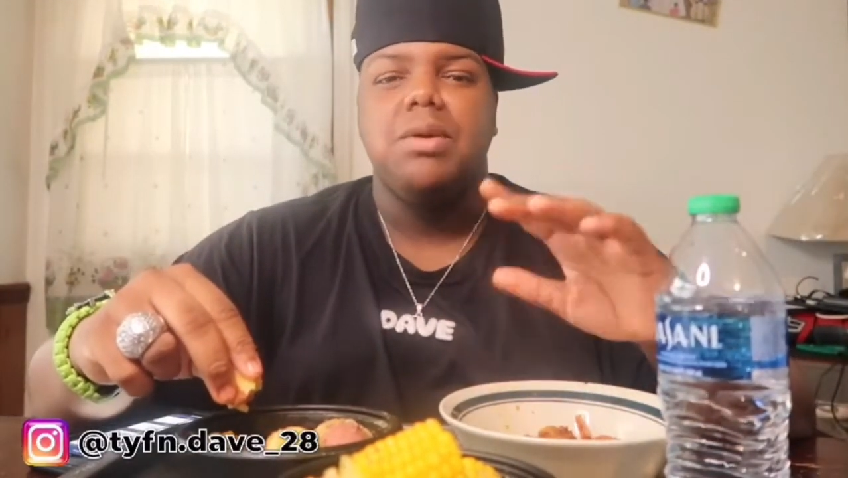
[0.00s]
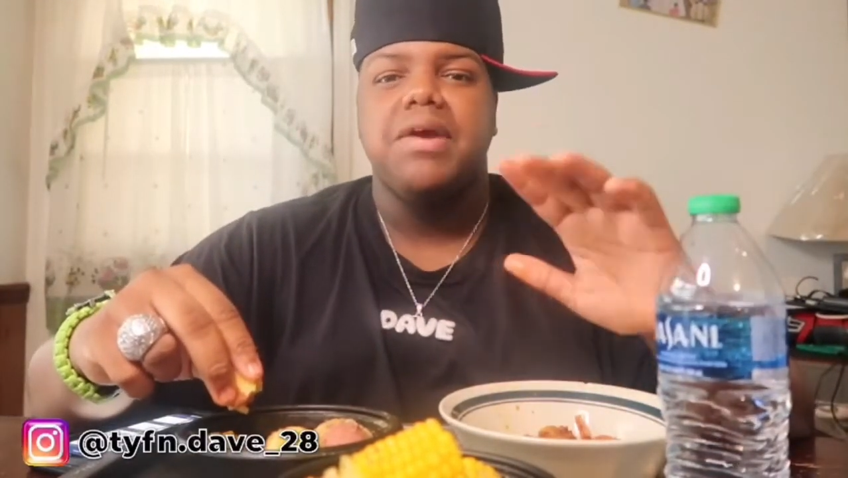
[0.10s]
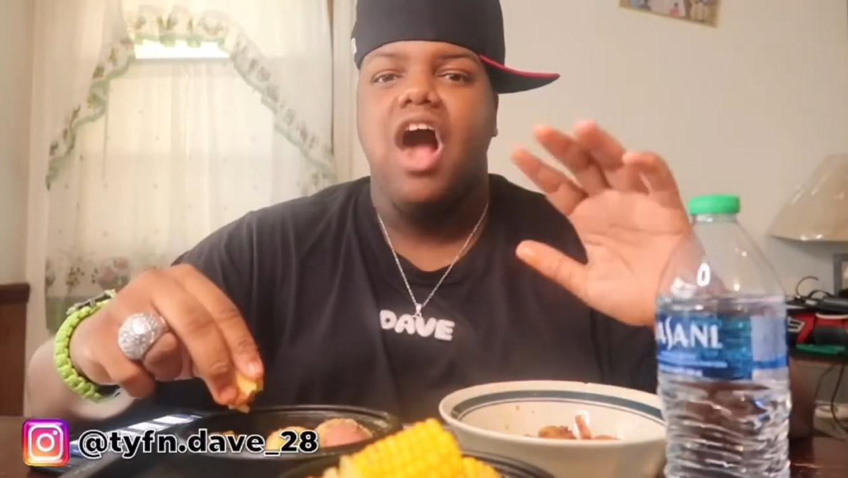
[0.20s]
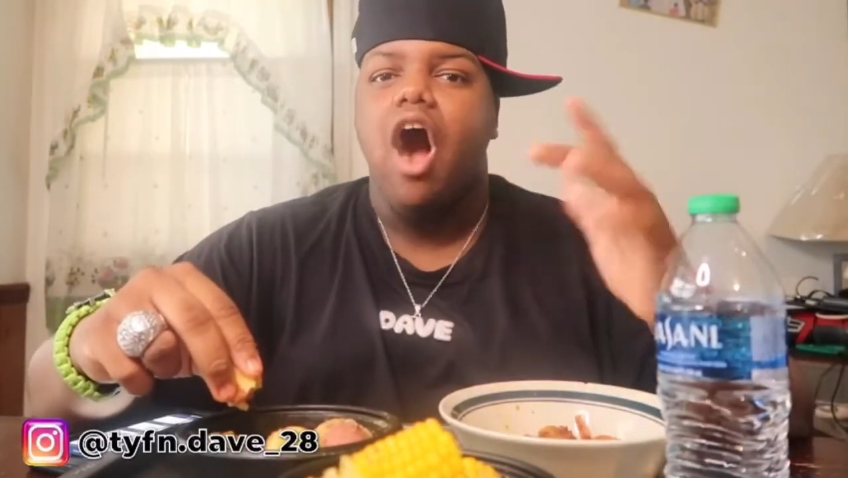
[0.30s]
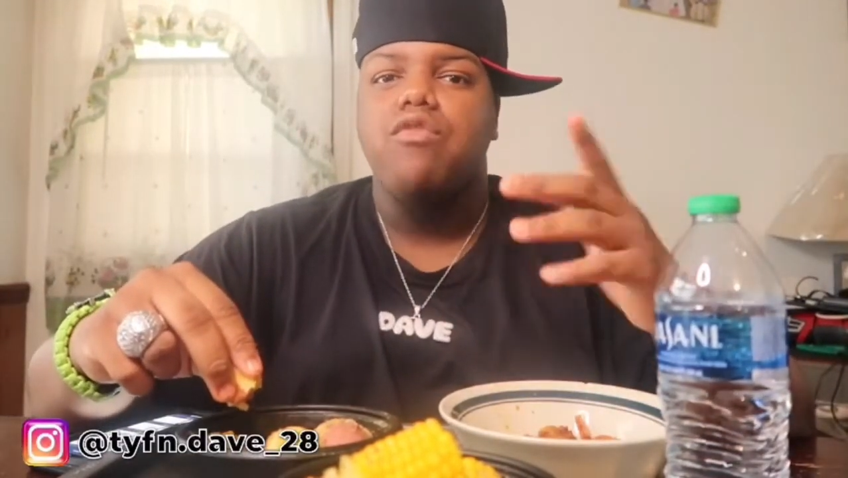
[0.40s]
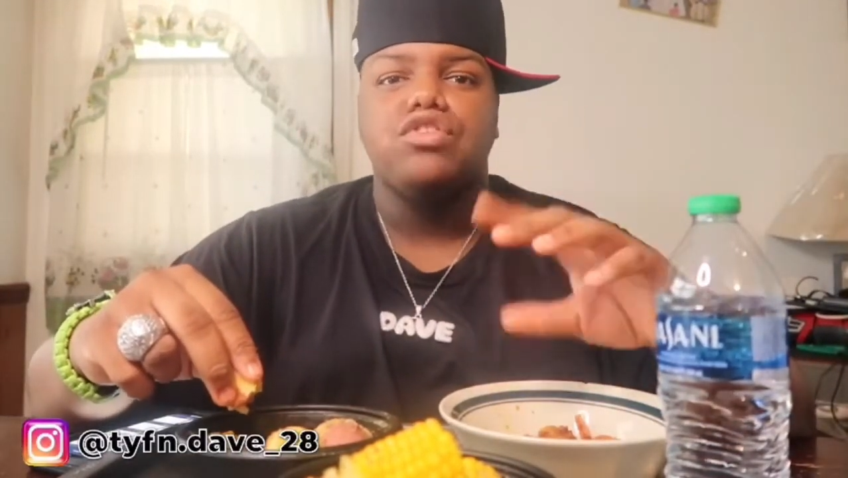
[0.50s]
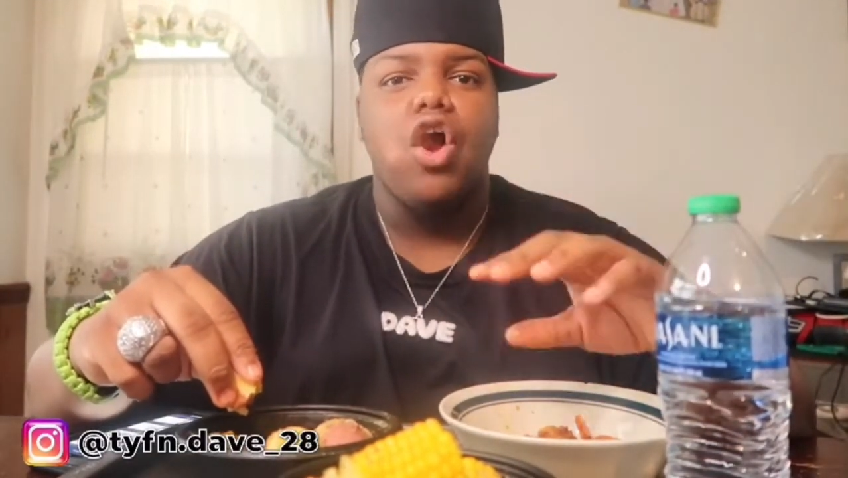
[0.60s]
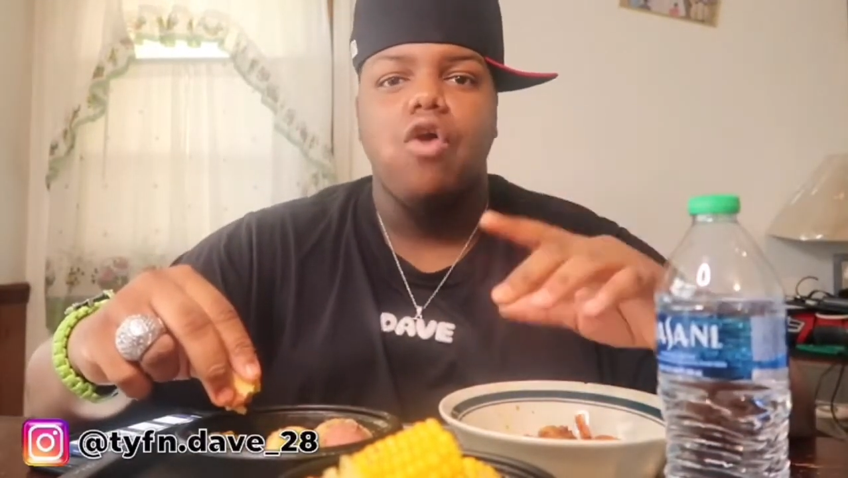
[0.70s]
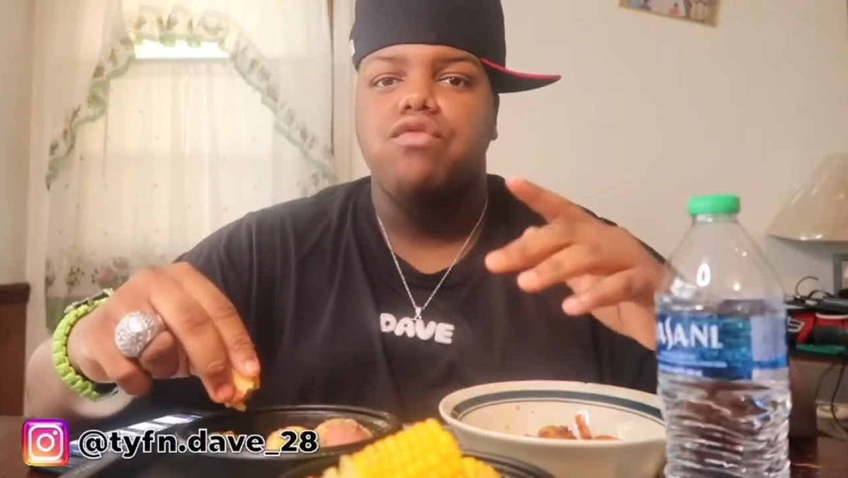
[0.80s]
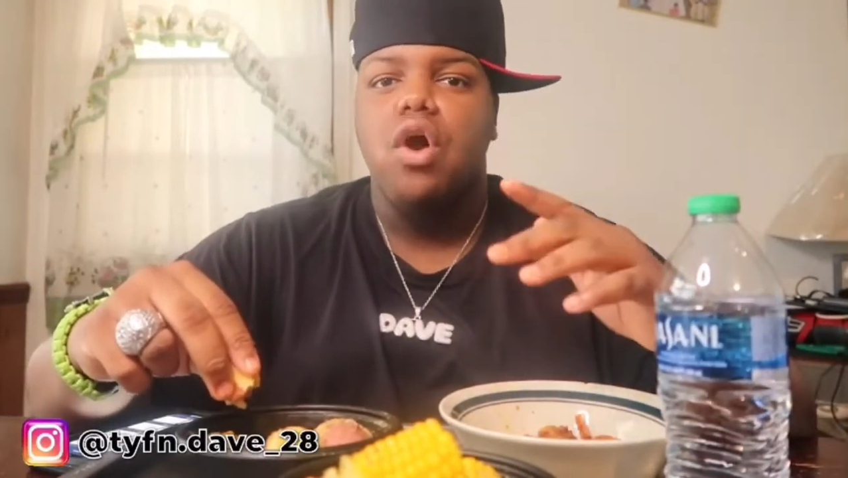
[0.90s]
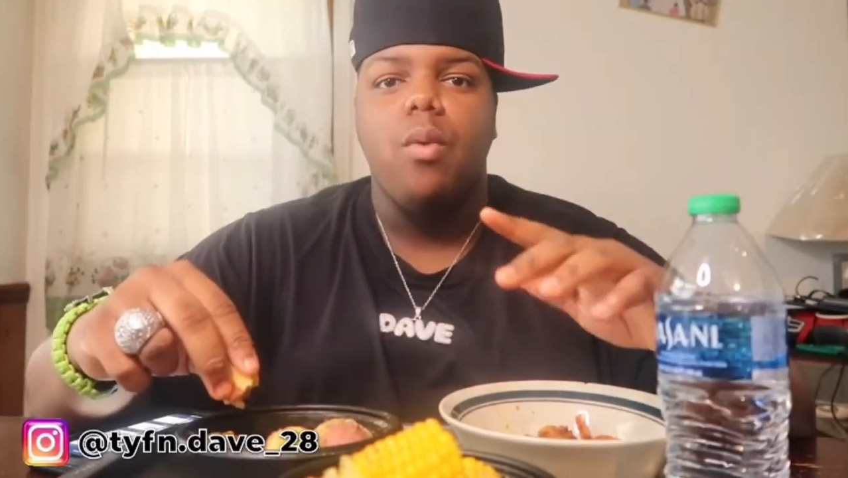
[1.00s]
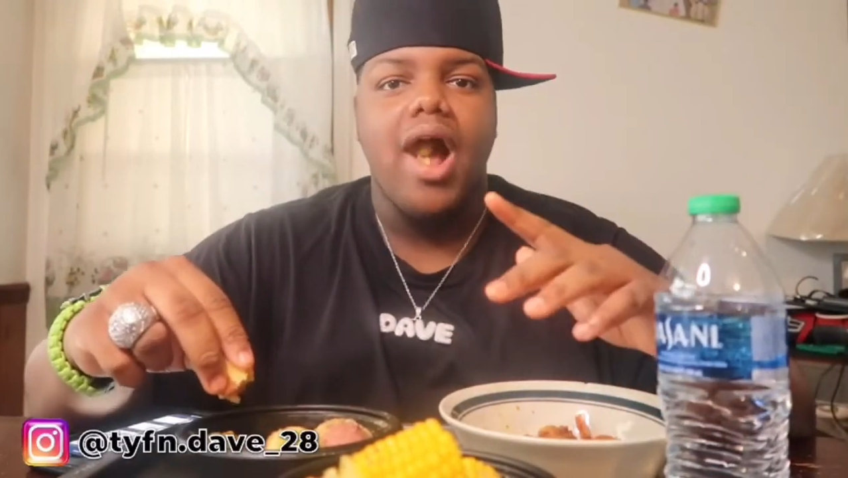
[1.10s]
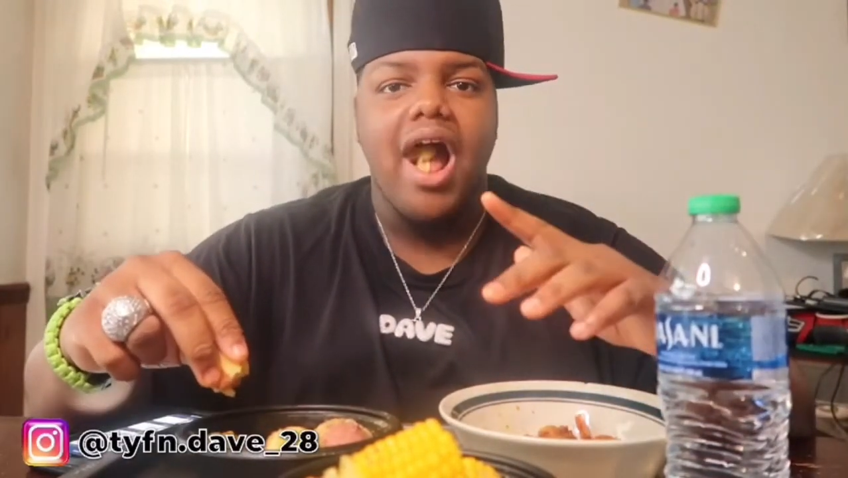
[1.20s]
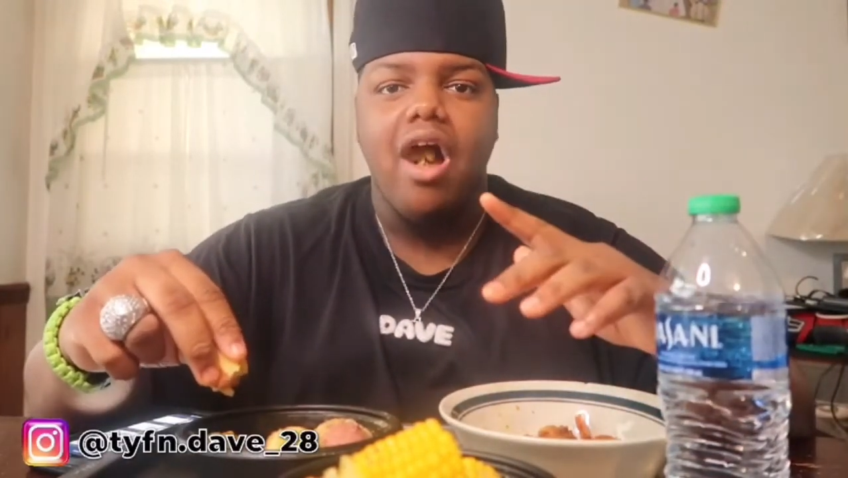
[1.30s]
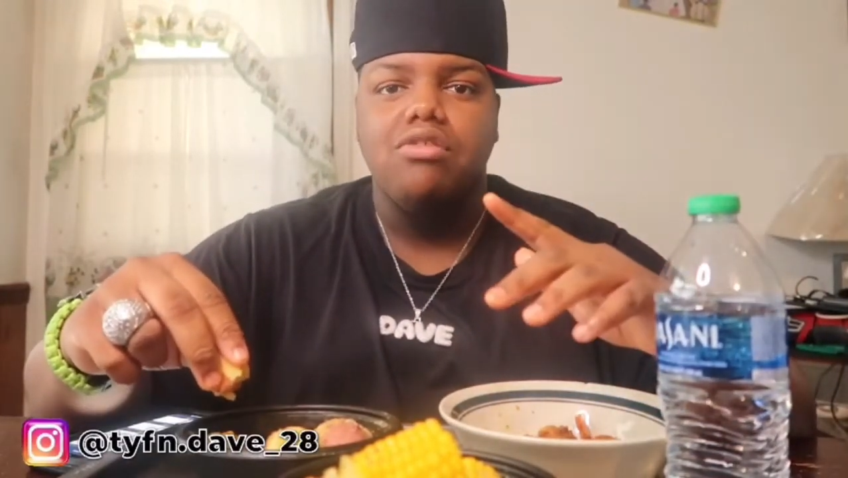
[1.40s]
we've been off and on for a
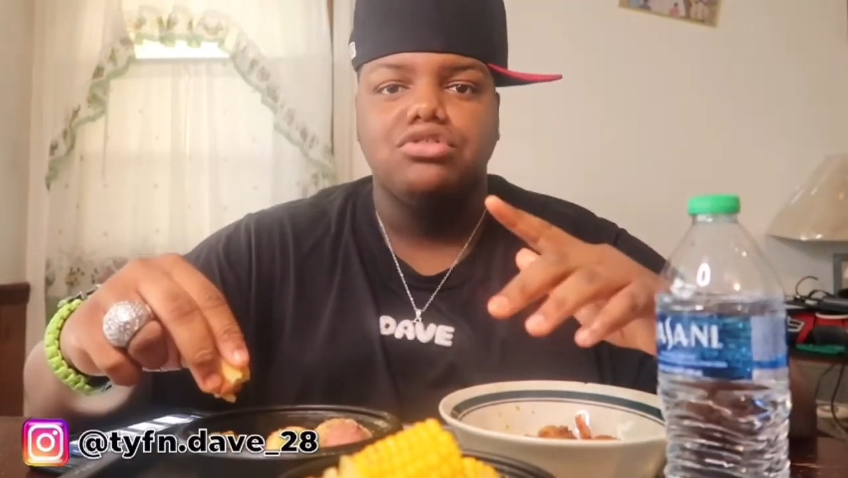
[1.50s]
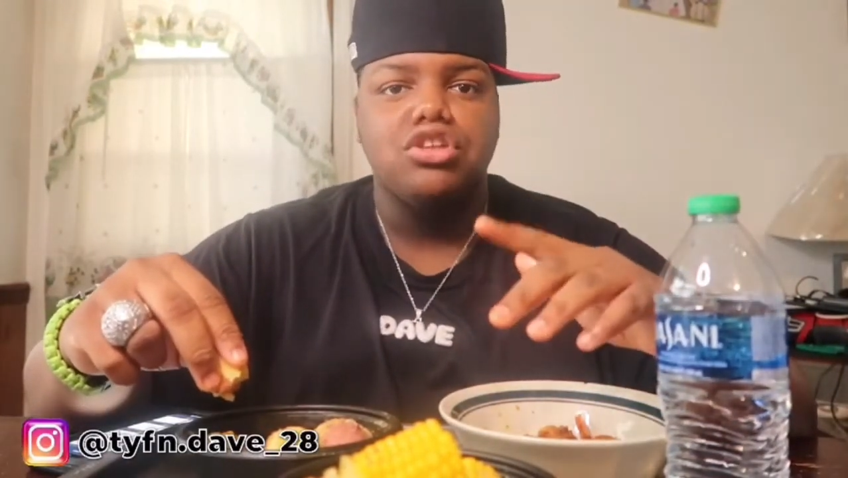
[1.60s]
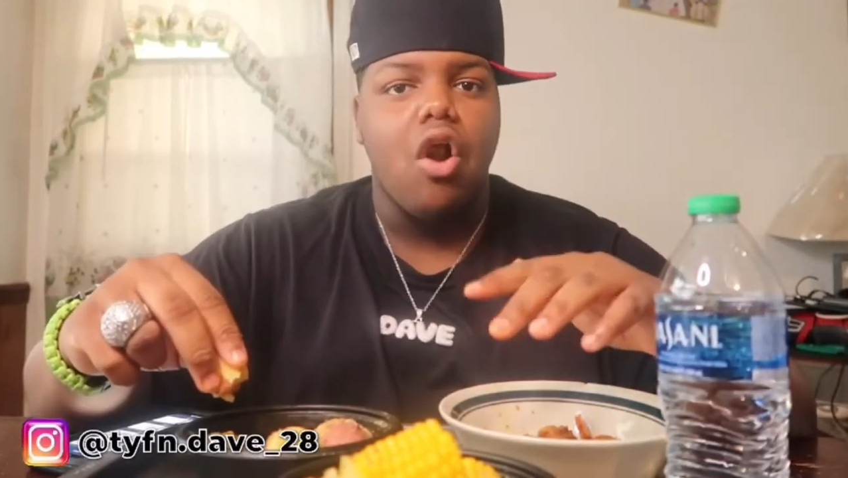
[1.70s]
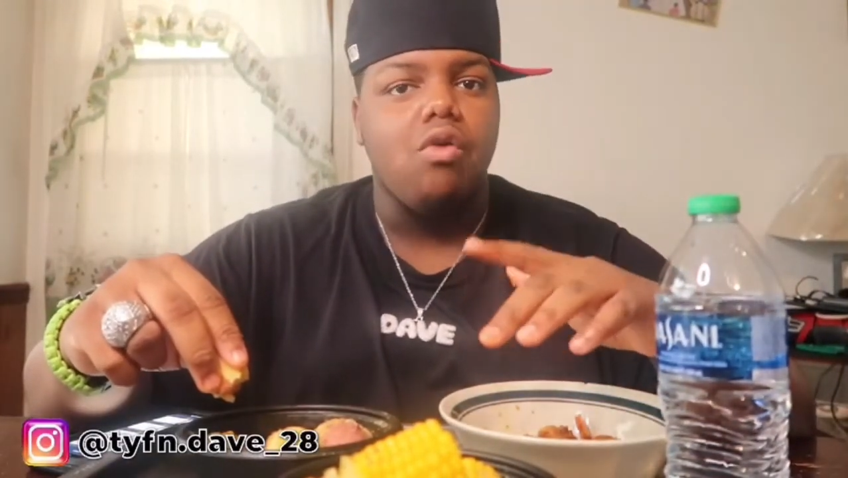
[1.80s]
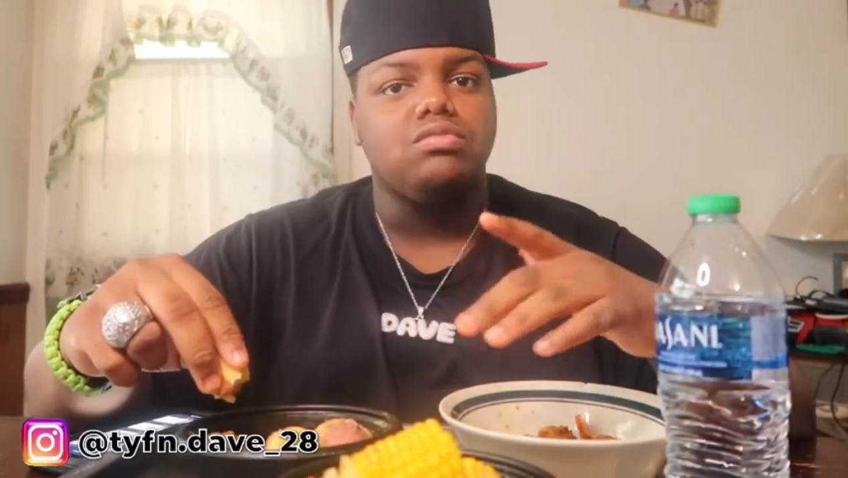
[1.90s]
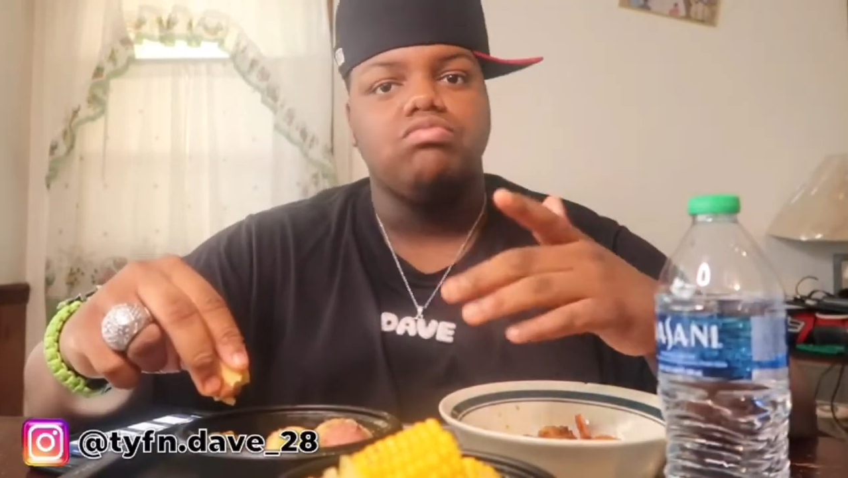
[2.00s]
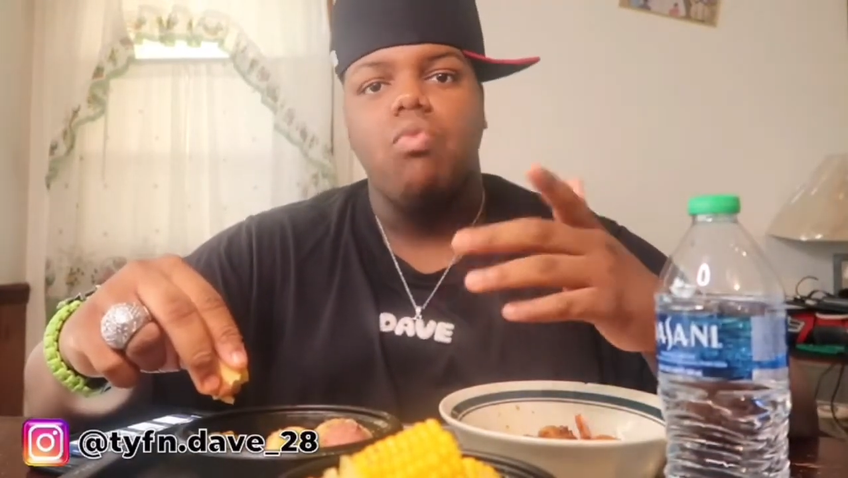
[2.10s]
while, so